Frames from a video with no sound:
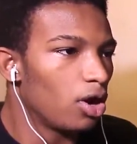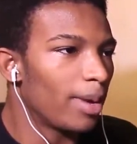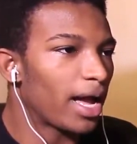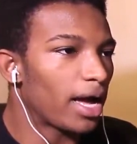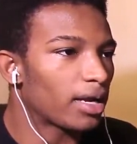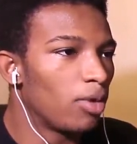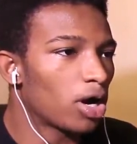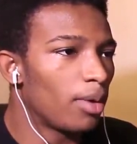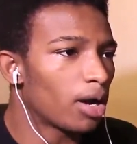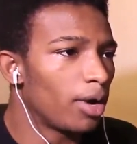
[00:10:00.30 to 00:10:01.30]
Oh my god, come on,
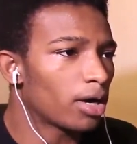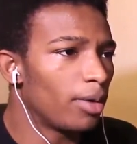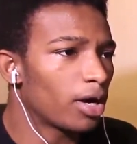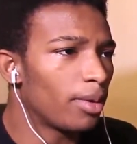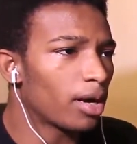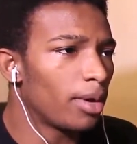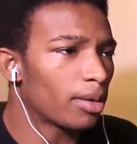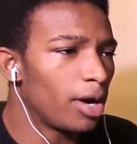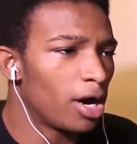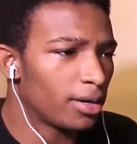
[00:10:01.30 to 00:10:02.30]
come on, come on, come on, come on, come on,
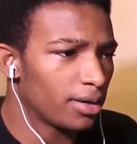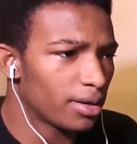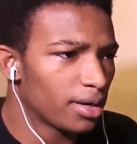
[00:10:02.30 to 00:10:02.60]
come on.